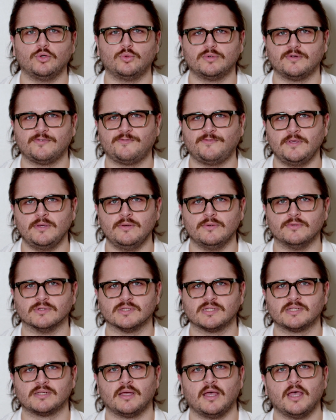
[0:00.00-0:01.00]

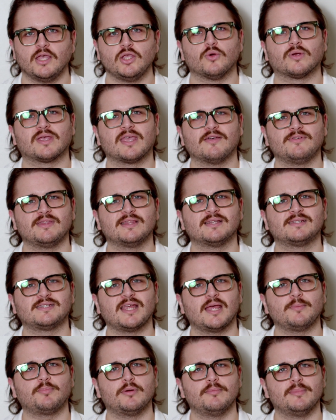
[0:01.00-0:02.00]
refuse, you're giving the
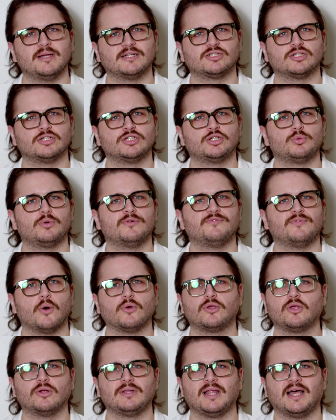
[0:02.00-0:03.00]
state permission to
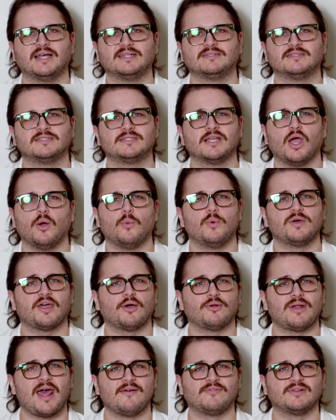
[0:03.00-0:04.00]
revoke your license
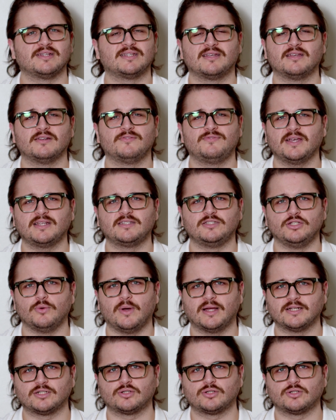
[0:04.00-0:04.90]
without having to convict you at